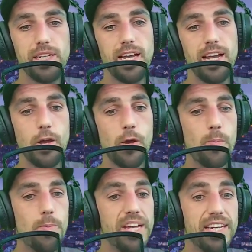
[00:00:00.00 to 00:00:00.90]
um,
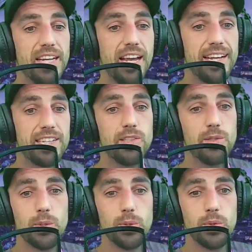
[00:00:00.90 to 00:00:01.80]
an
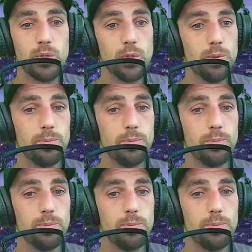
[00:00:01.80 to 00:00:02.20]
exosome.